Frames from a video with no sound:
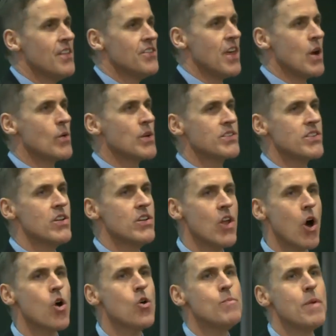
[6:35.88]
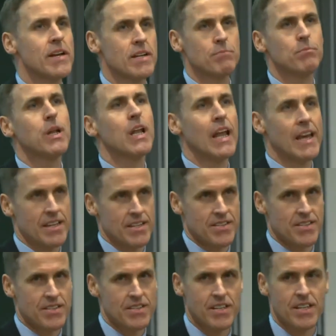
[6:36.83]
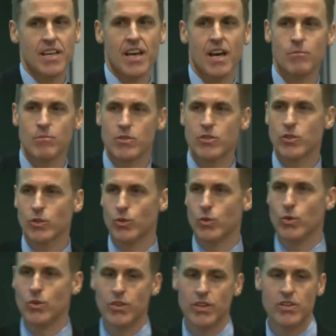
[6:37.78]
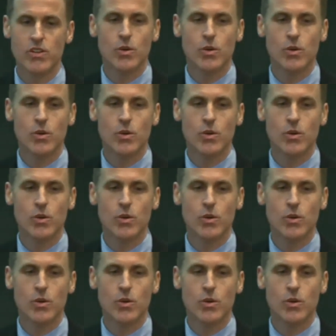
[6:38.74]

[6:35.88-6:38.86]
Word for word: there is no better place to come to than